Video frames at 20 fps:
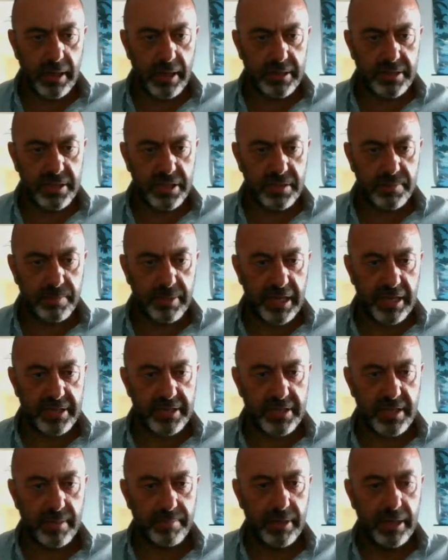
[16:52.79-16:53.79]
I just
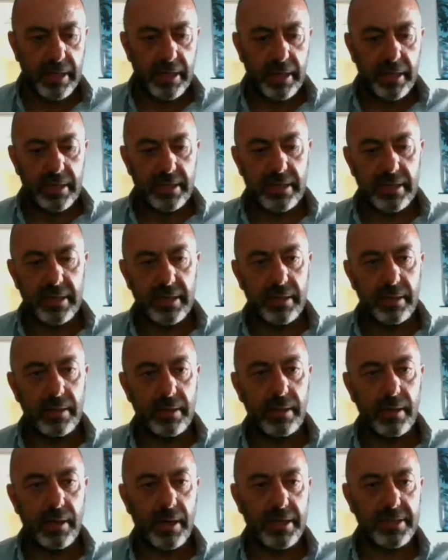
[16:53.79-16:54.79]
place them
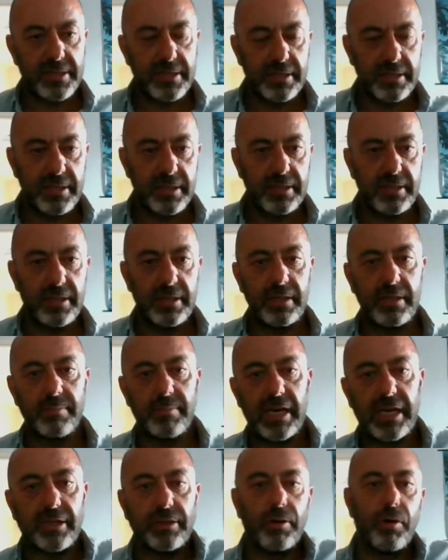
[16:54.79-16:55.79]
here as I did in
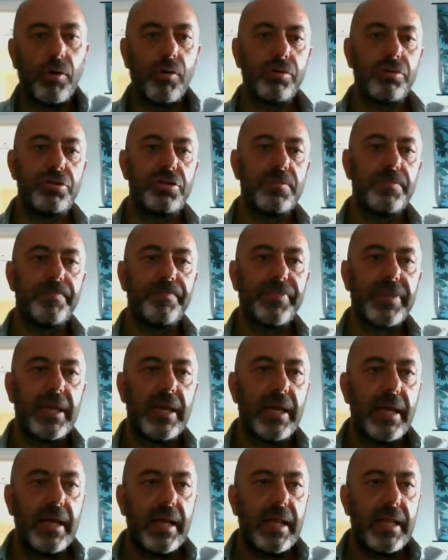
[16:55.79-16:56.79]
my notes.
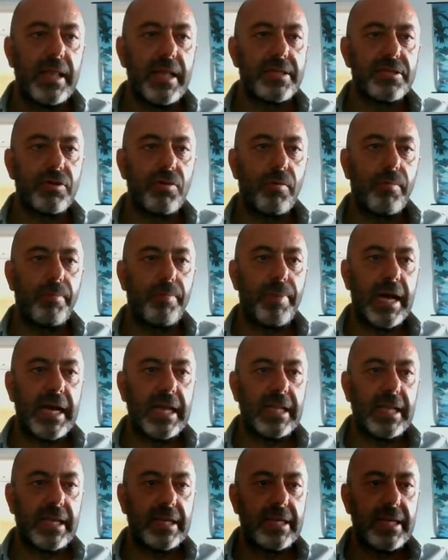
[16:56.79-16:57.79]
Let's
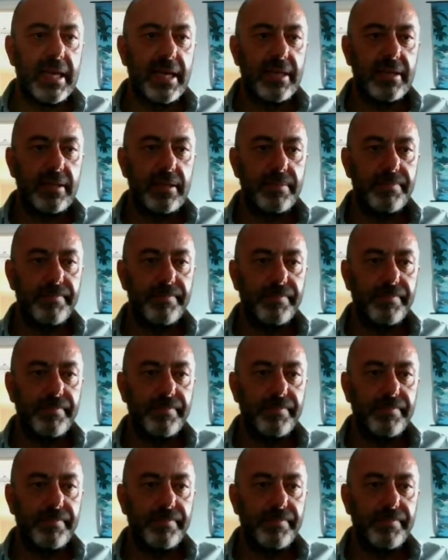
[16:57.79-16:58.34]
compile again.